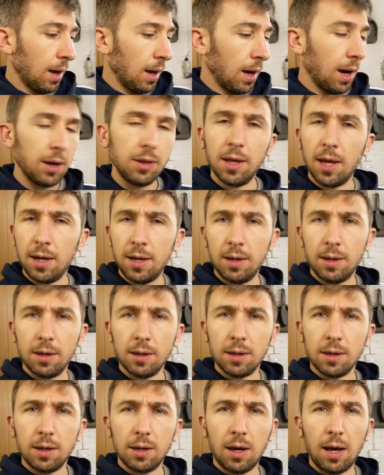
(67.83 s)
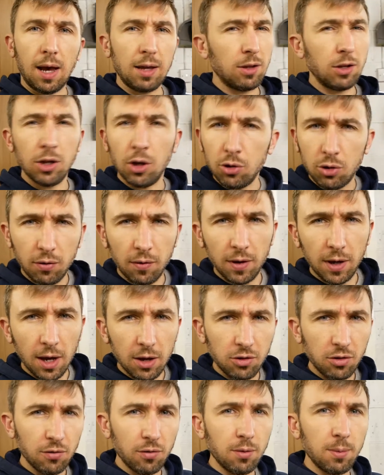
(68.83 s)
And then I had a
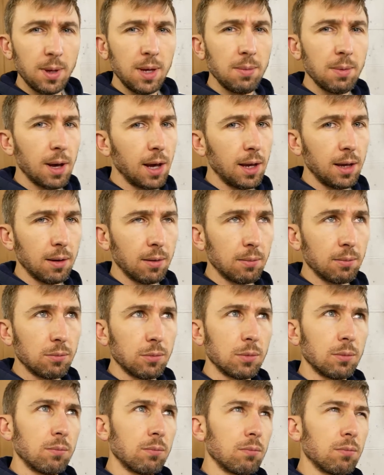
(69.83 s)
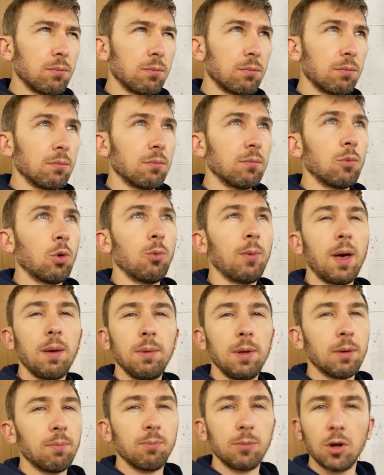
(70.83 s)
notification from eBay, or
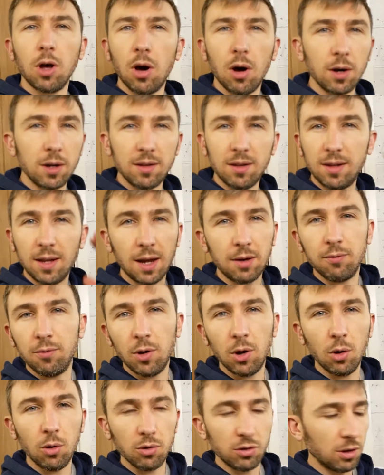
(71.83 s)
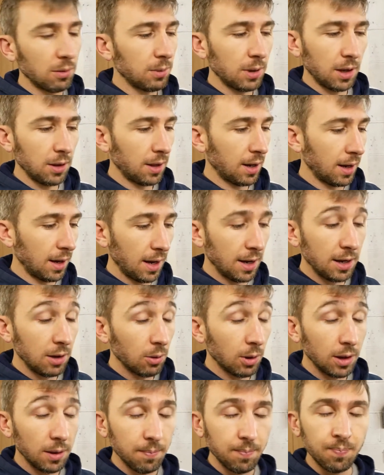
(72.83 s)
maybe a targeted advert or something like that anyway,